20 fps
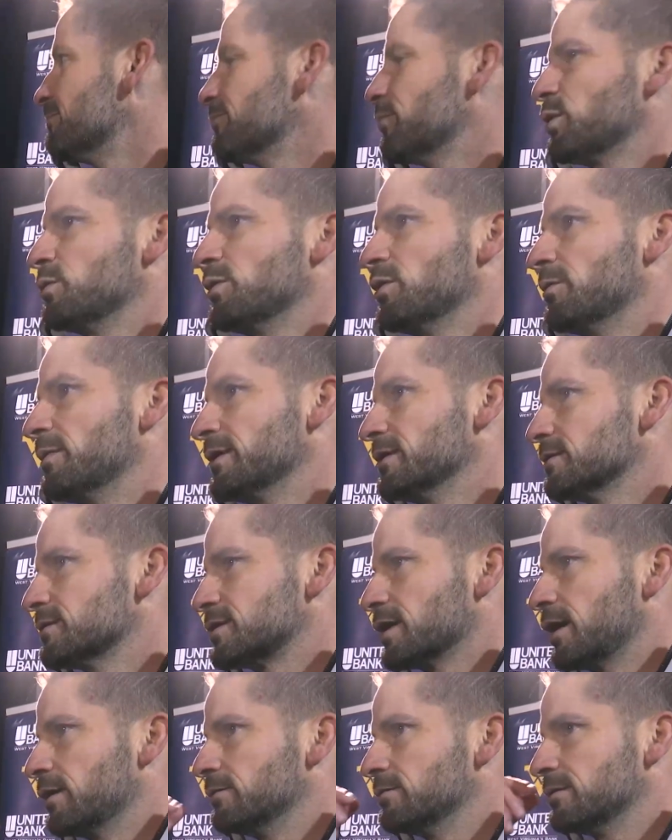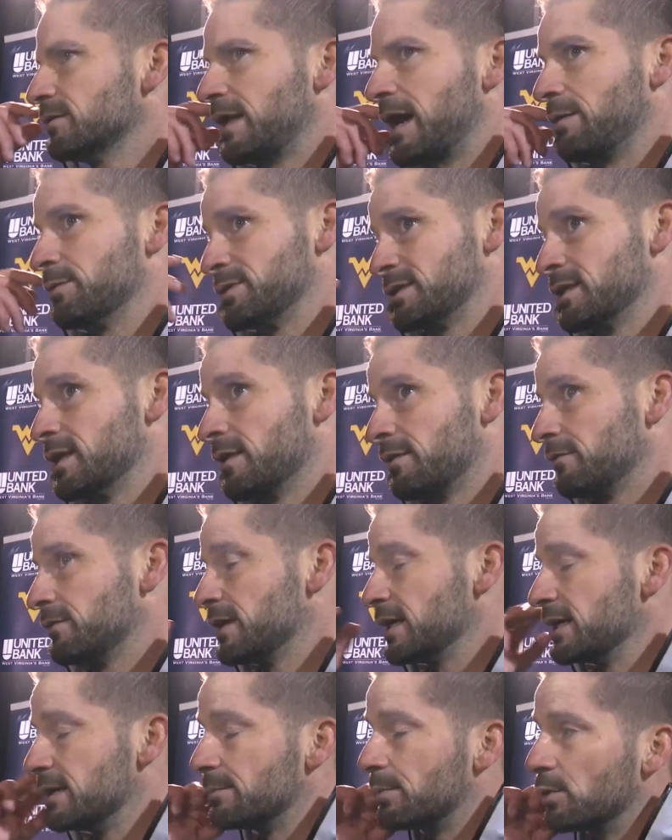We will be. So that was another
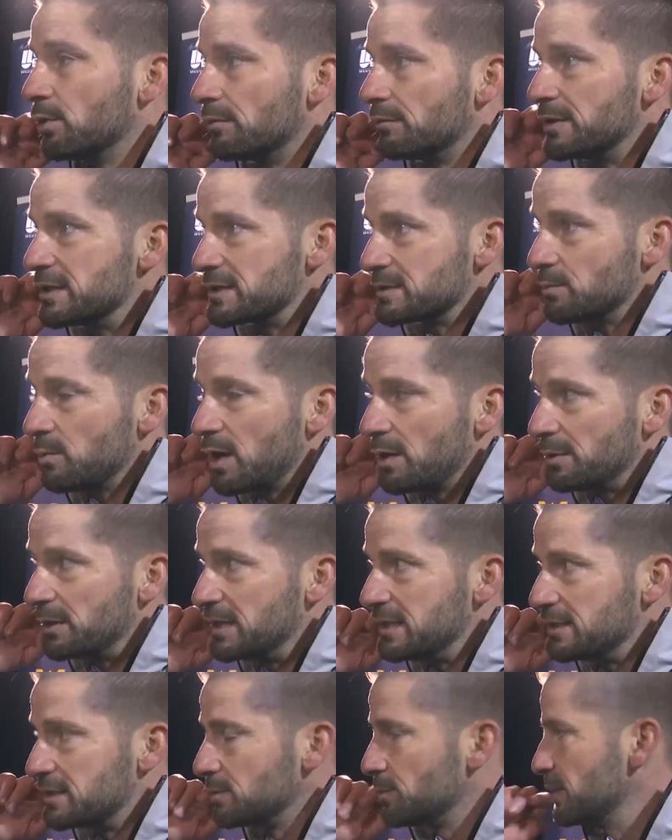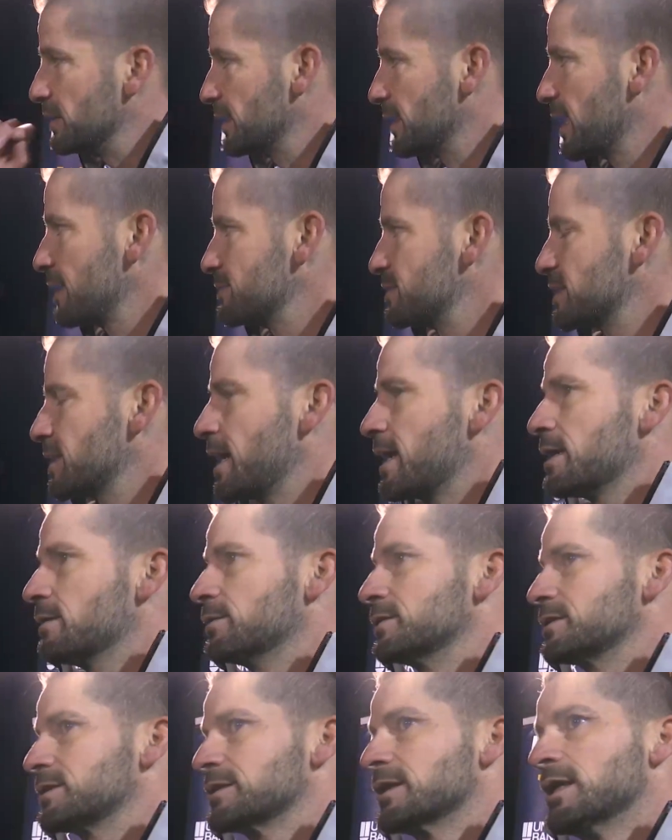really important reason why we needed to win the game today.
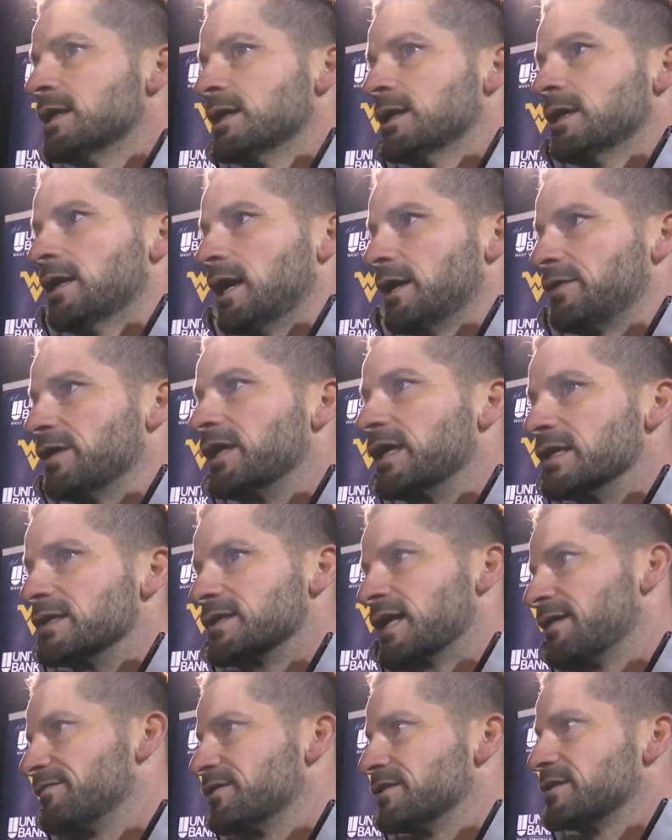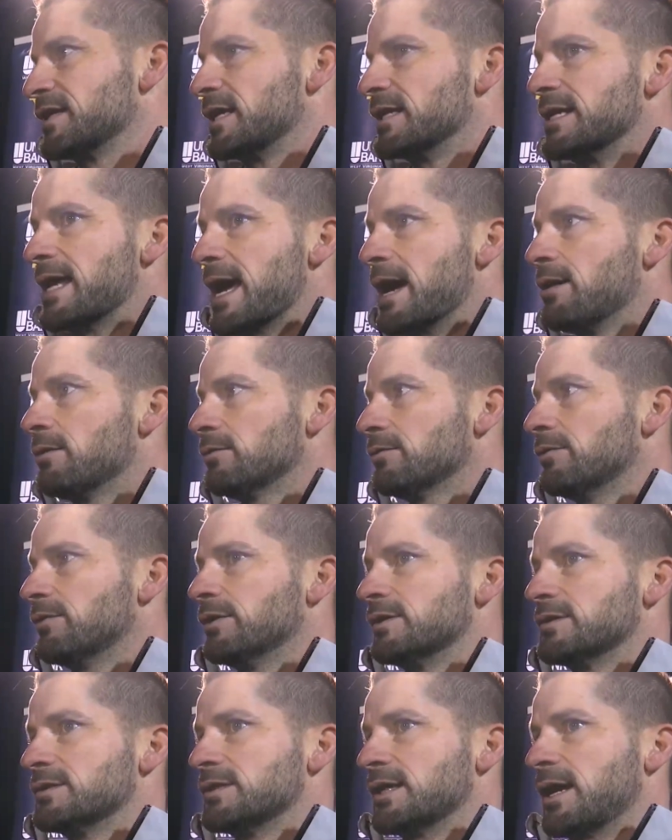Was I think it's safe to say now
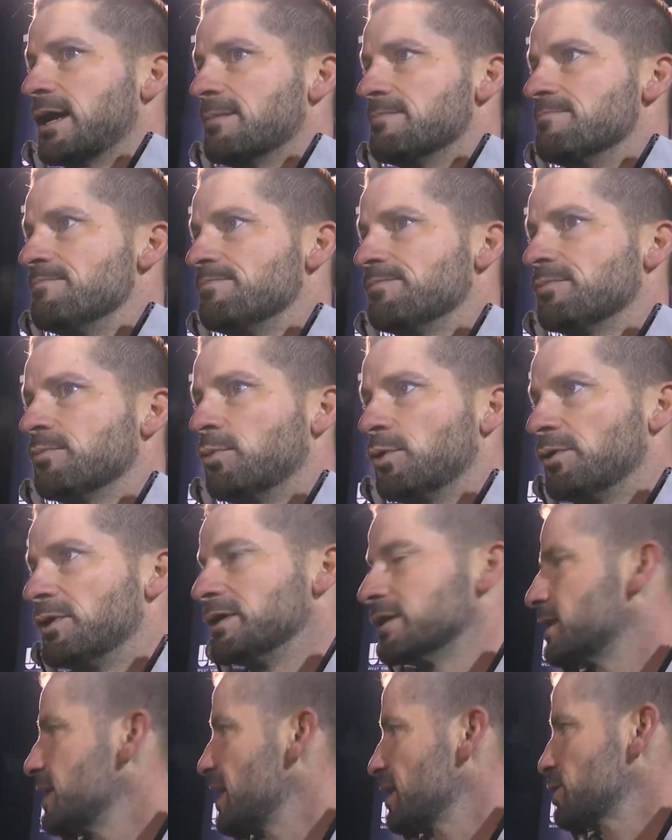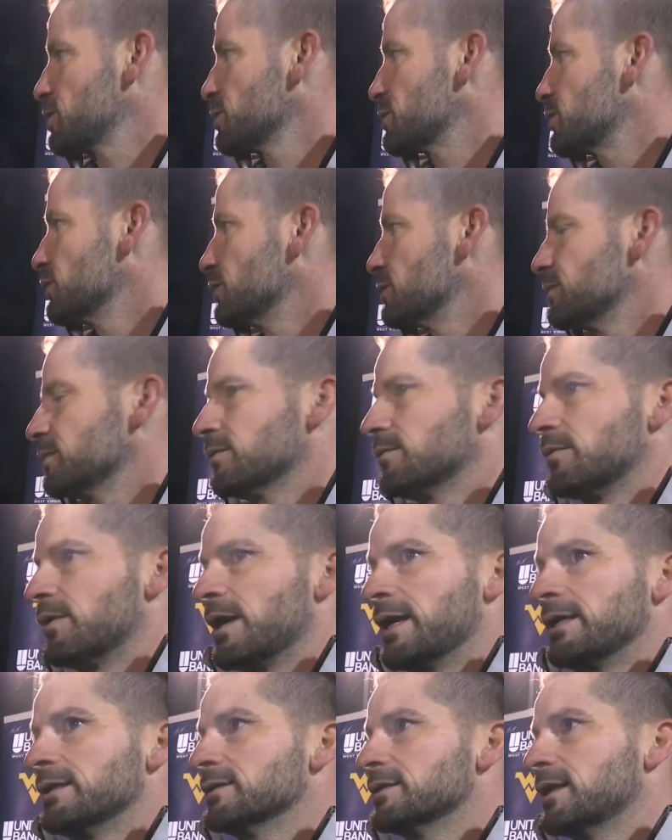that um, we're in the national tournament,
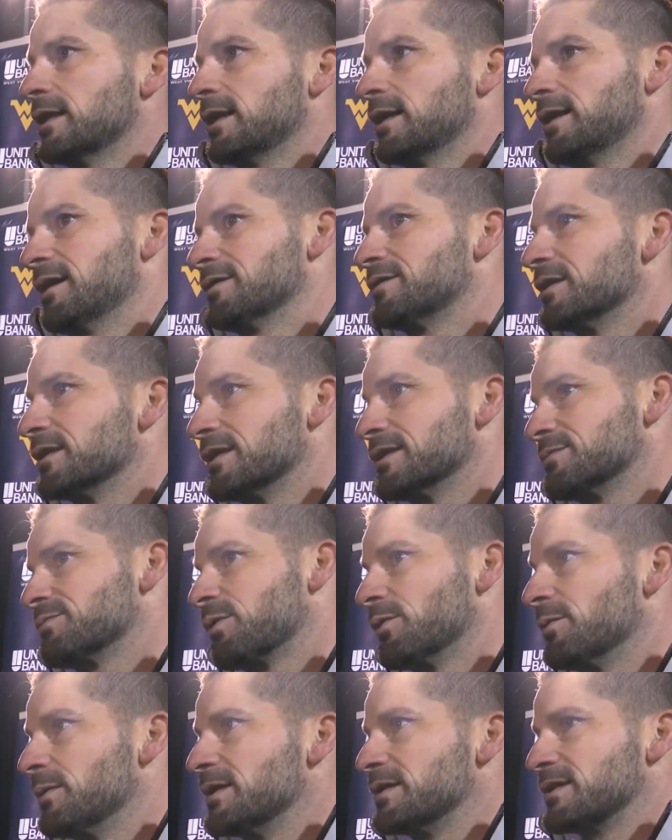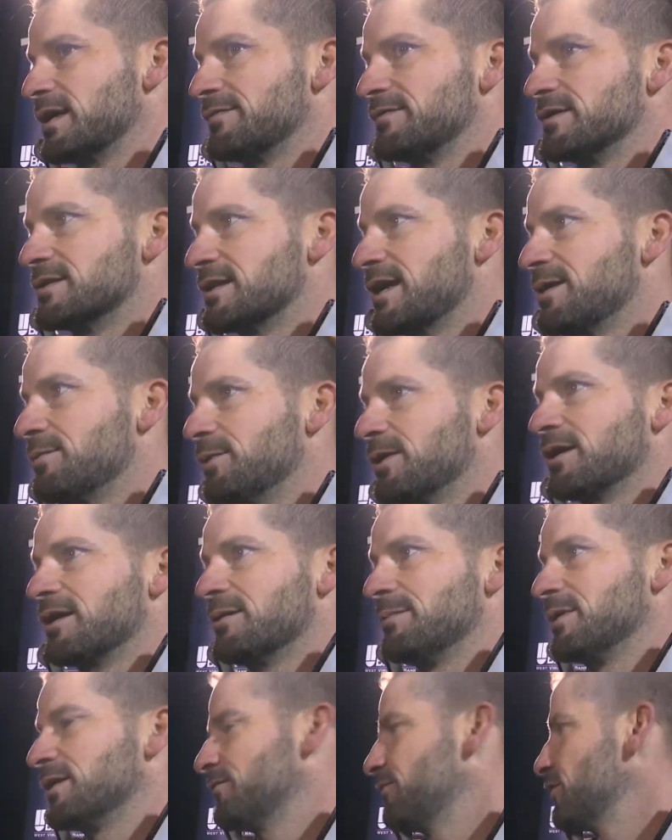right? I, I, think it's probably safe to say we're going
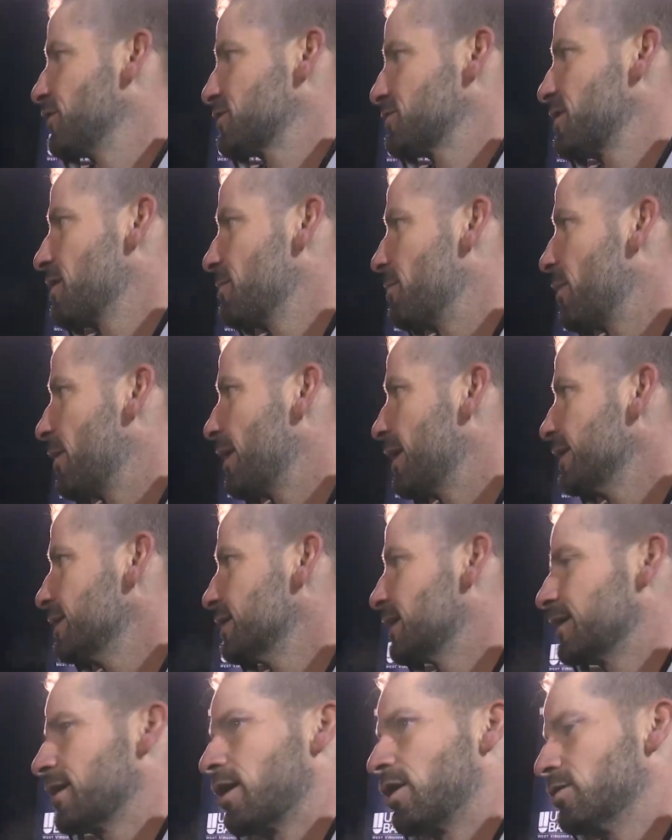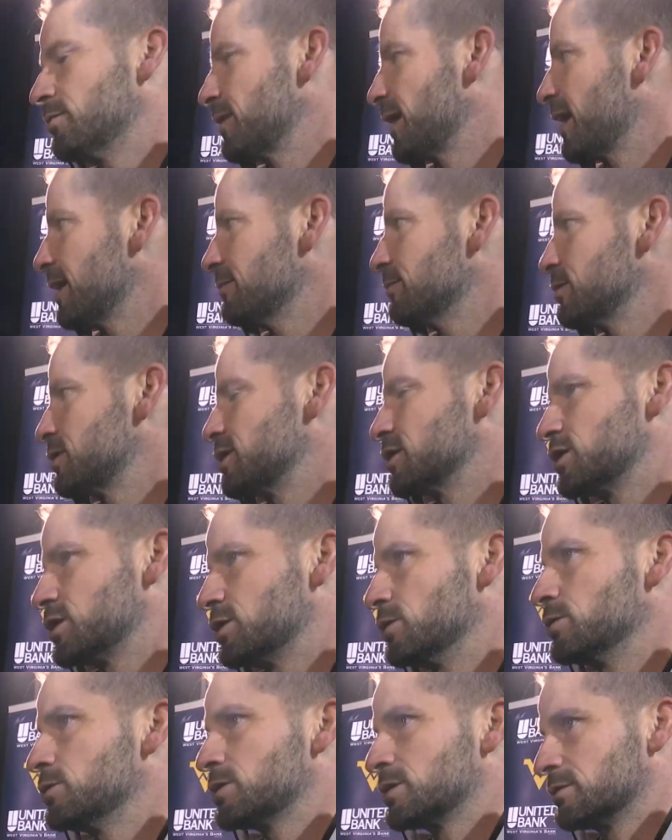to be a first round bye and a home game, which is
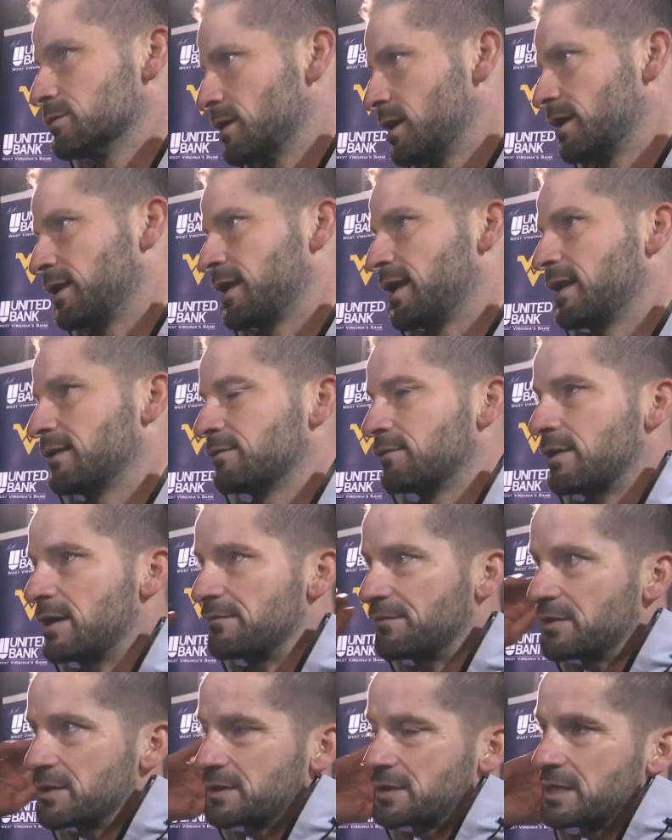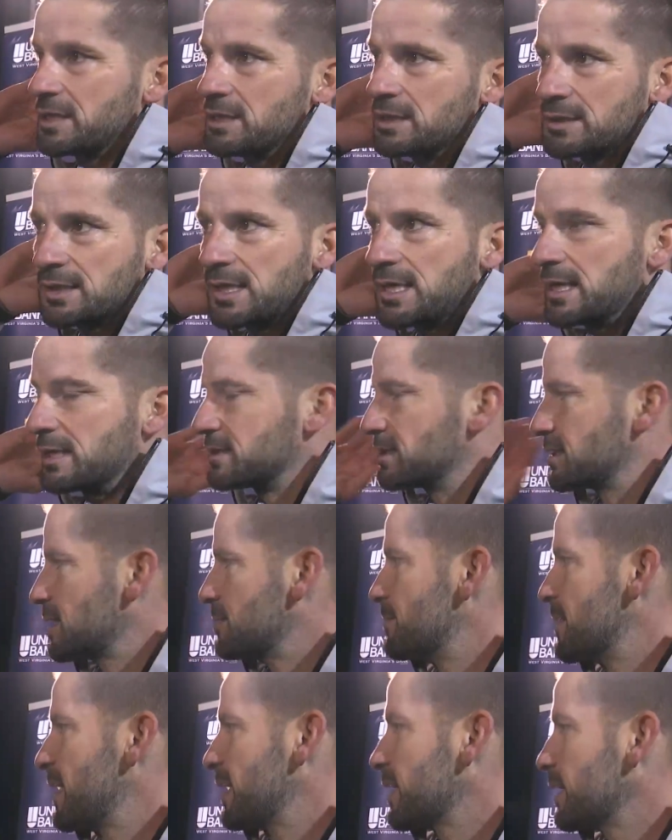huge, and, and again great for the seniors that they get to
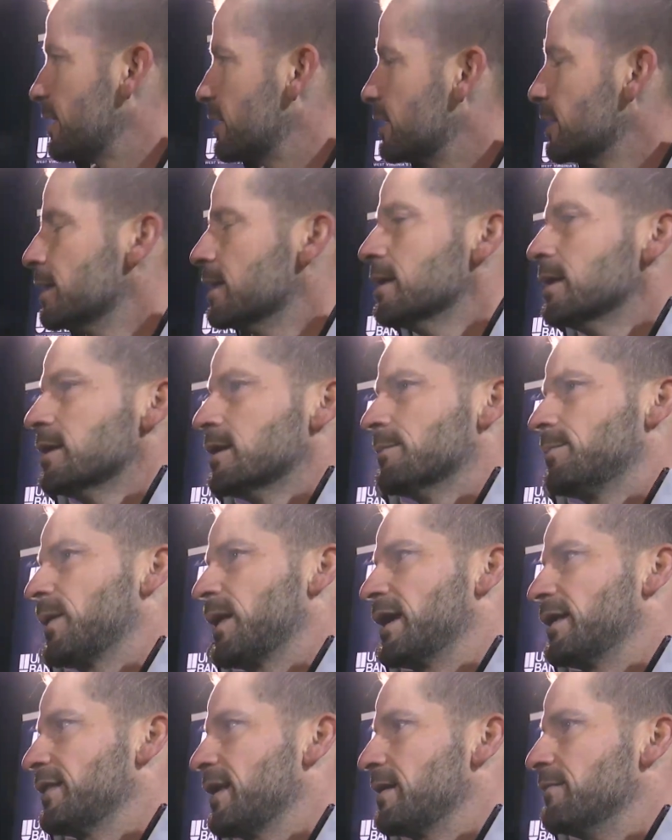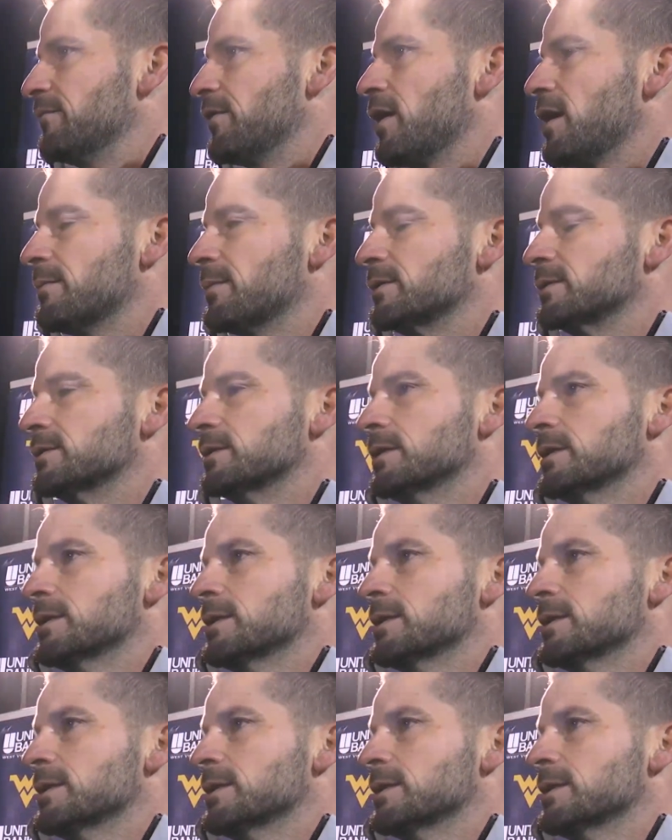come back here and play in that environment.